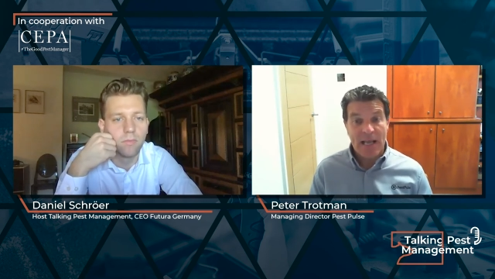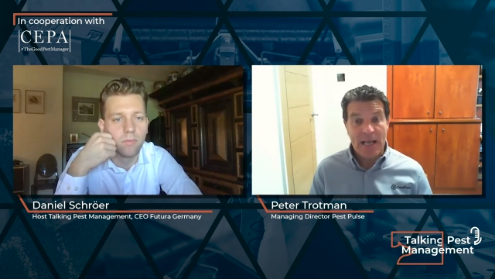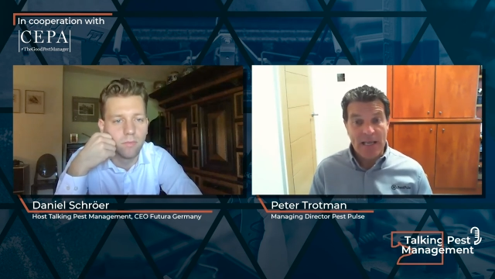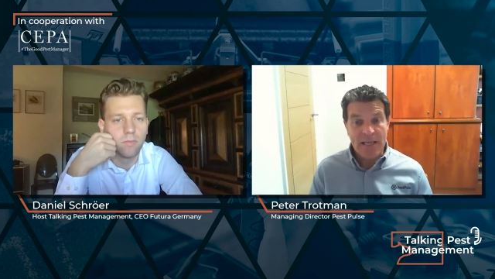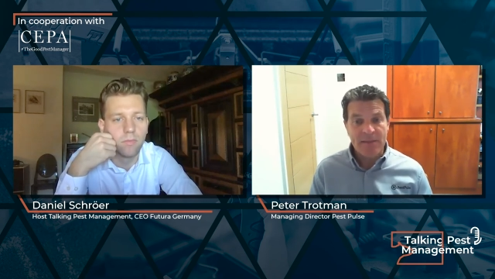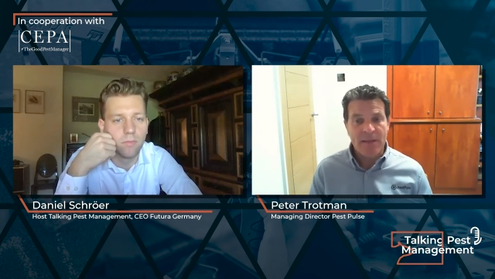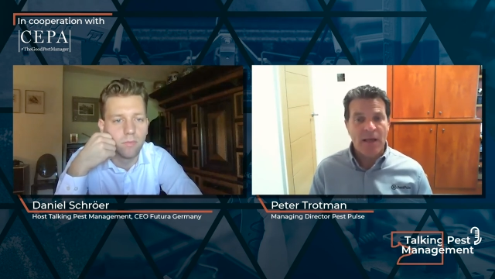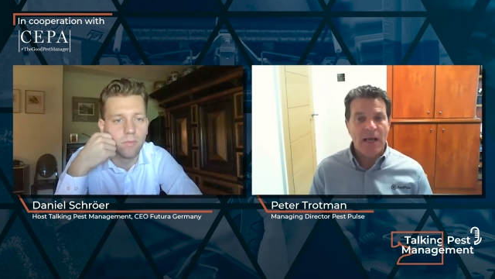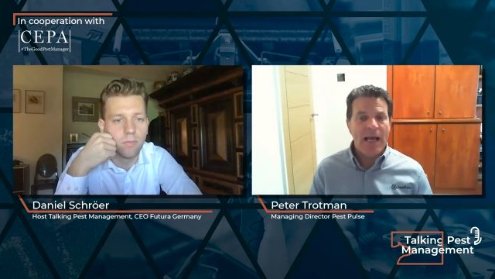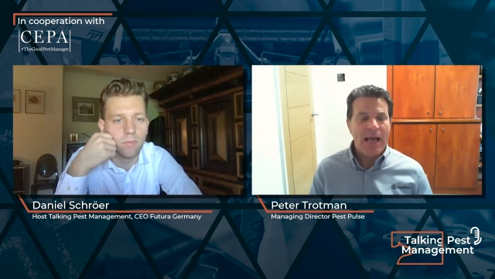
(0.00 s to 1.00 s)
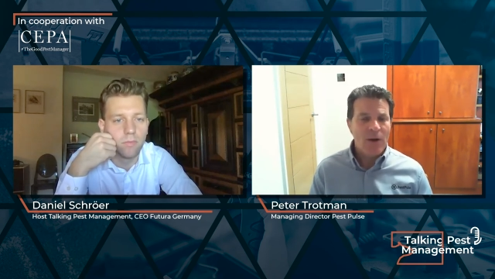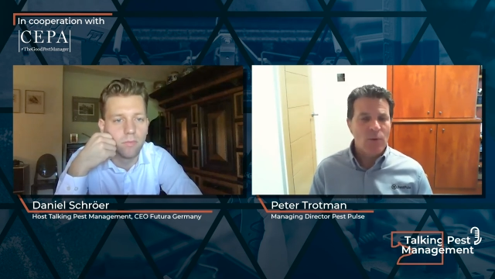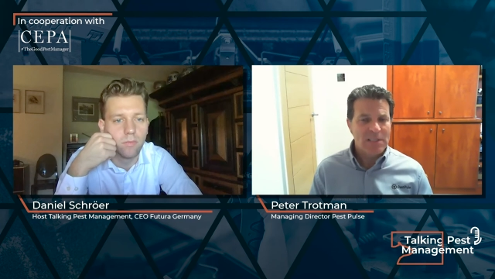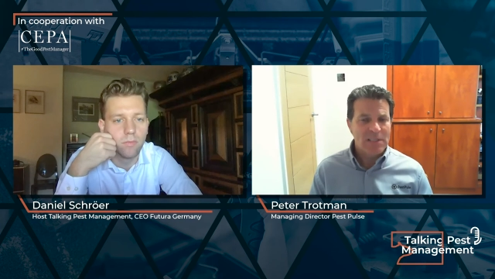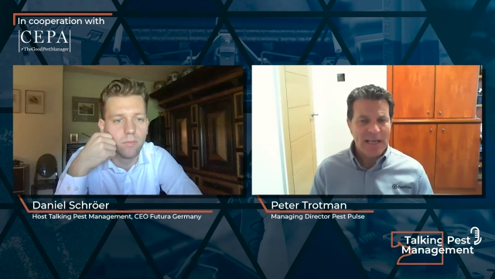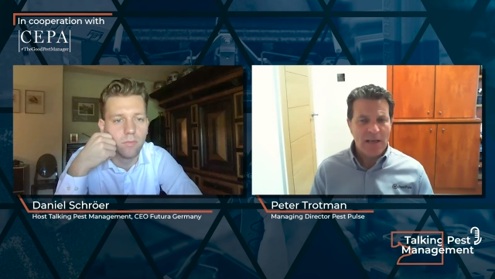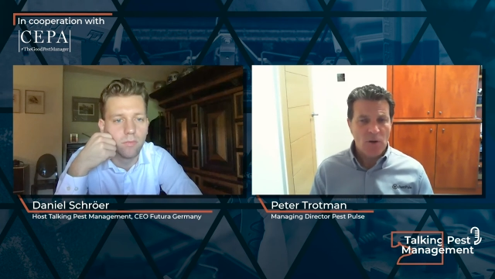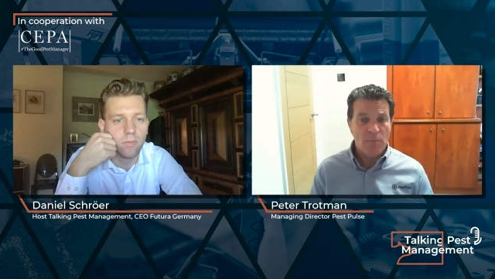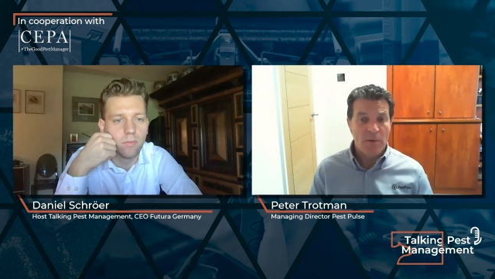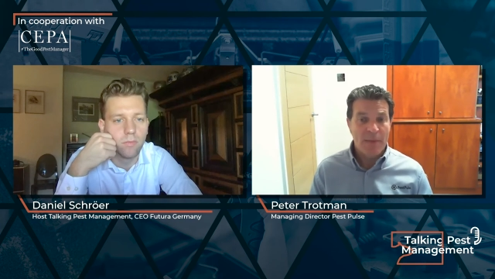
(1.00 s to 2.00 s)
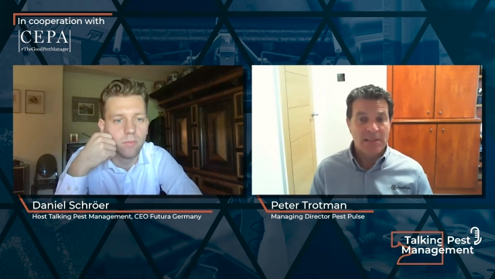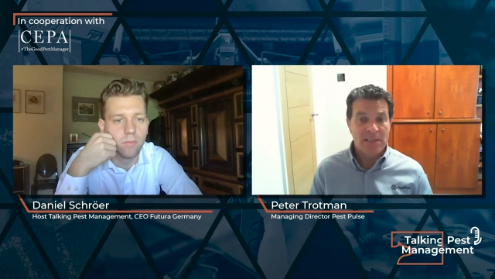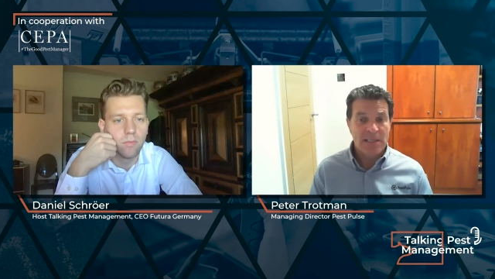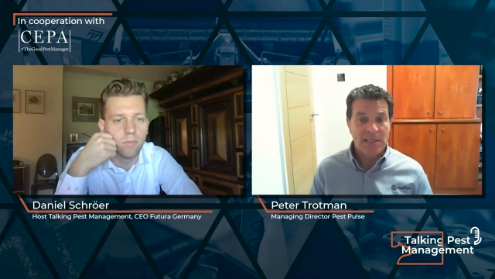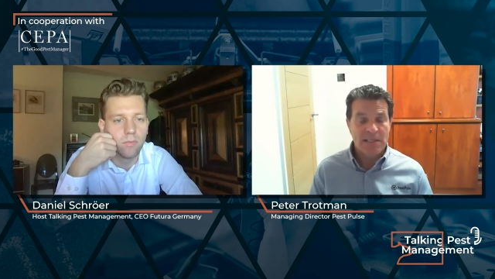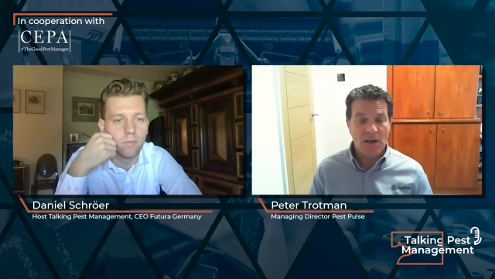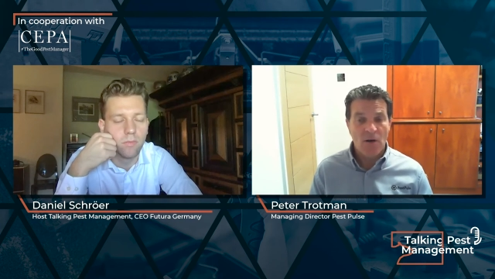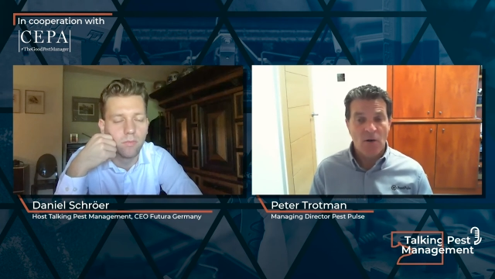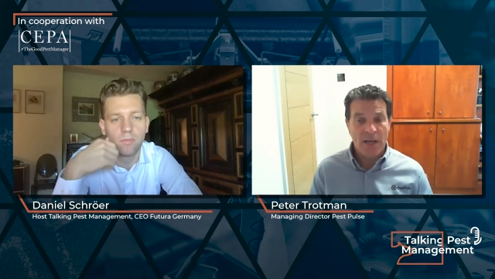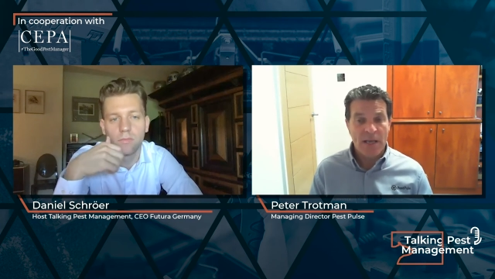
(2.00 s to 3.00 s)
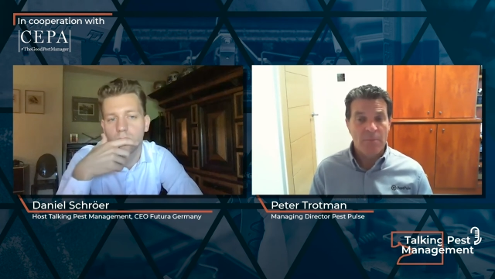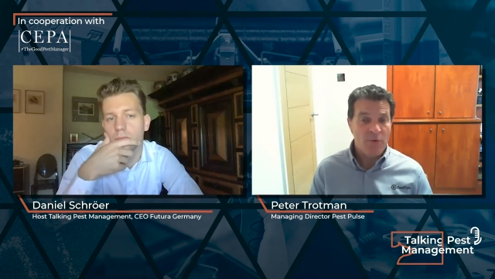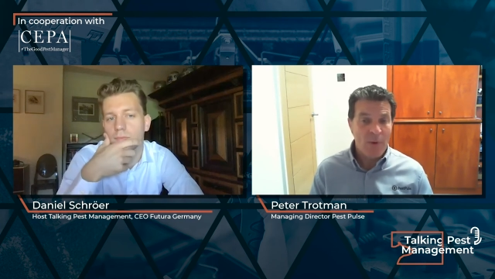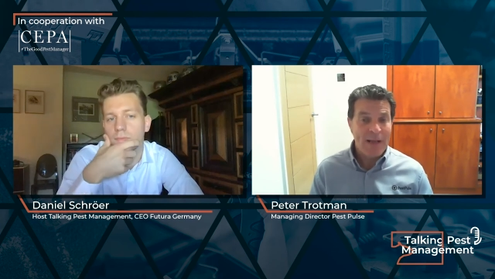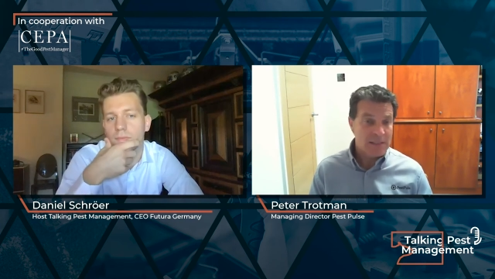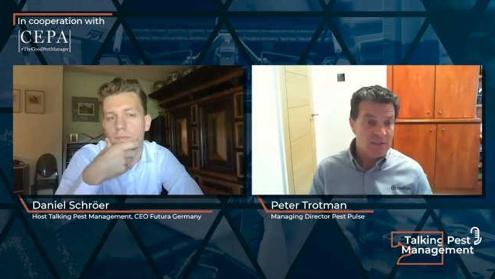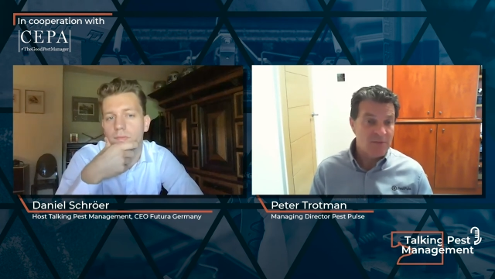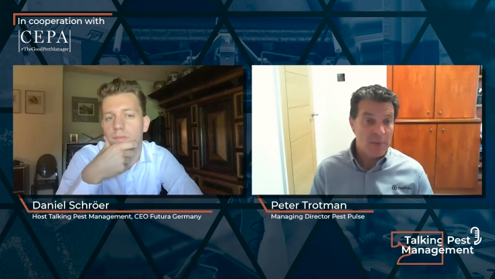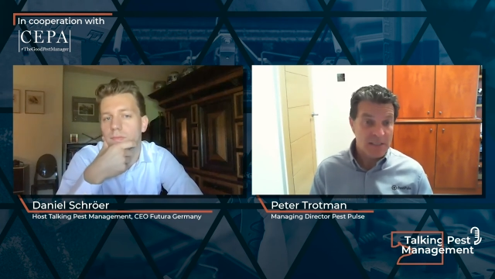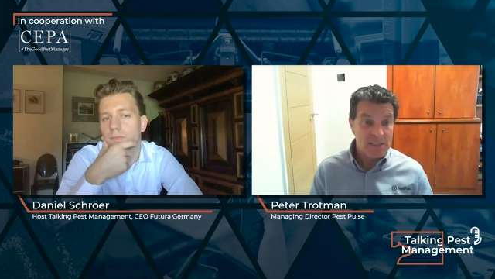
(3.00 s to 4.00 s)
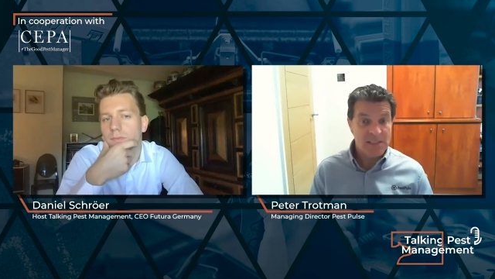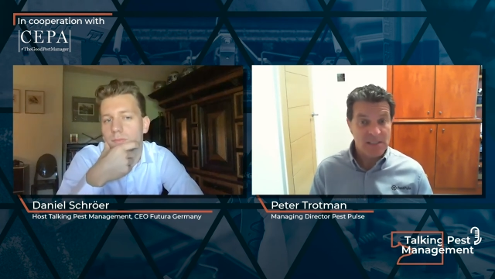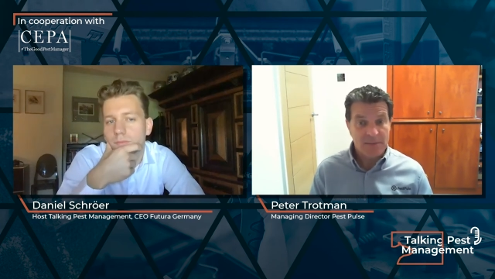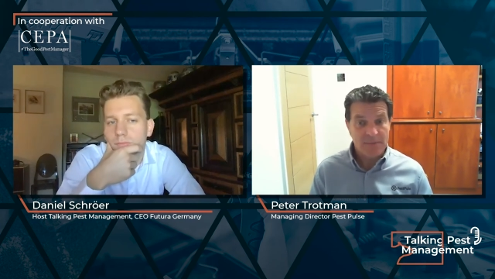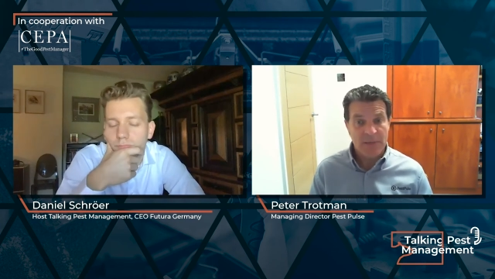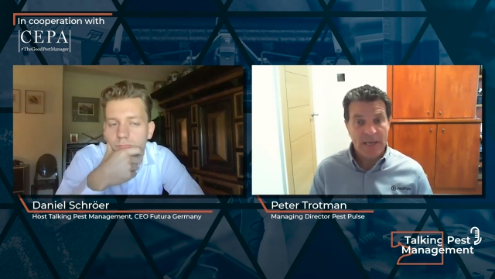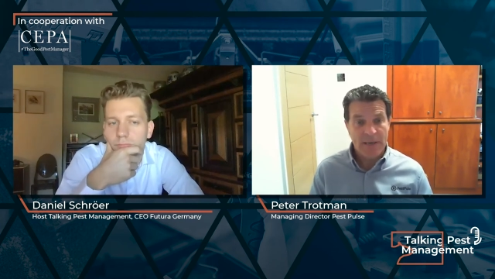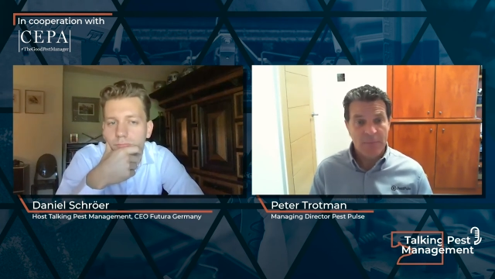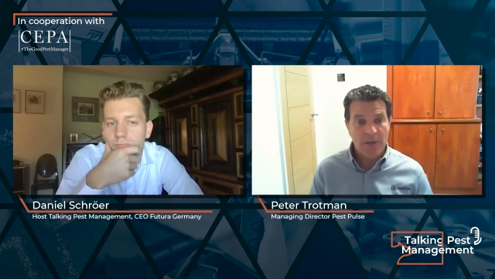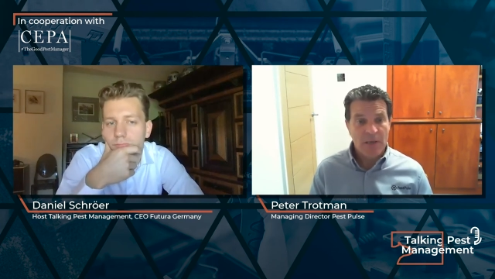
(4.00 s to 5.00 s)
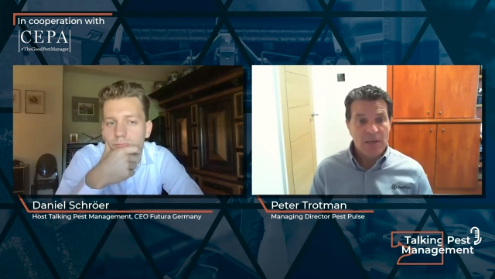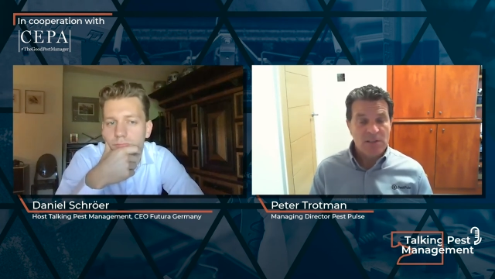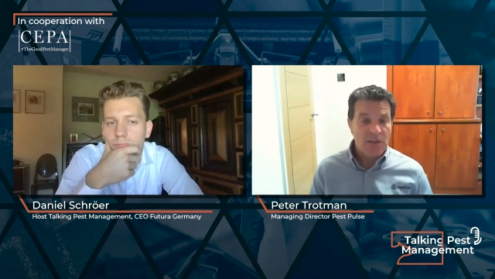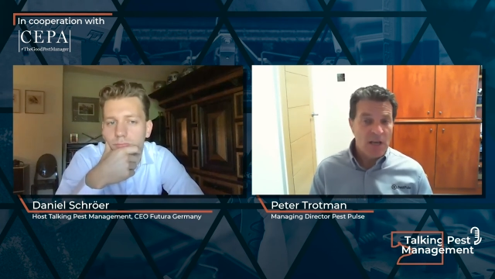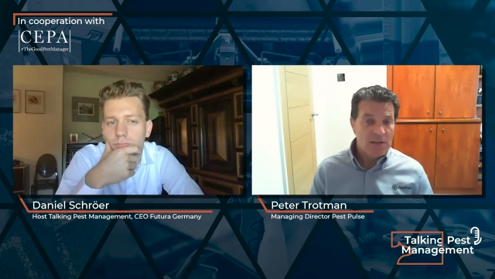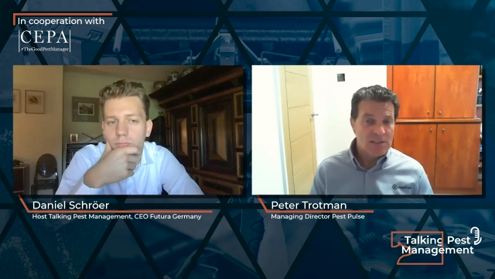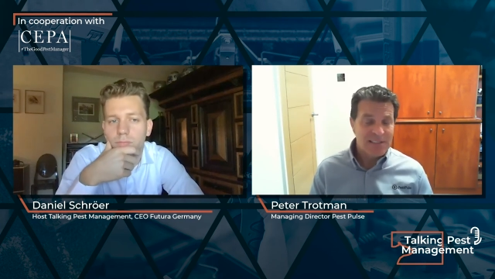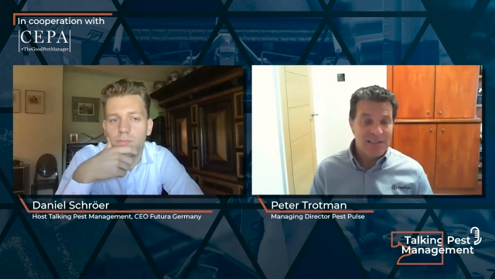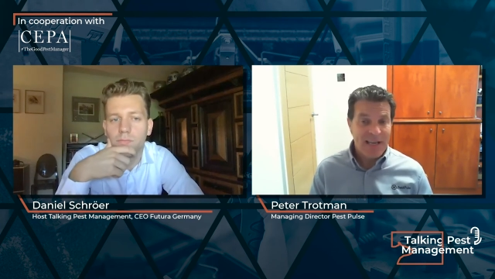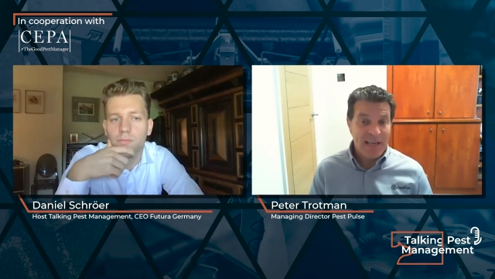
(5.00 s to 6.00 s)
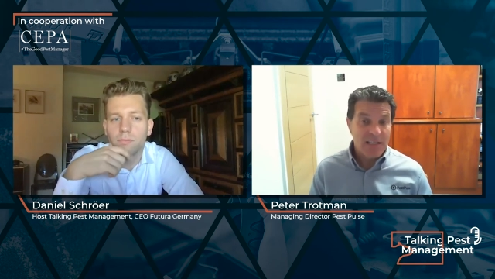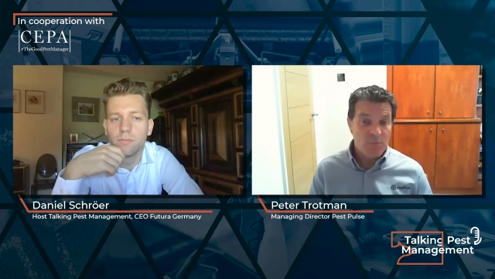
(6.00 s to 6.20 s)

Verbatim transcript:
Speaker 1: either how is that complemented on a proactive basis? Yeah. So the answer to that is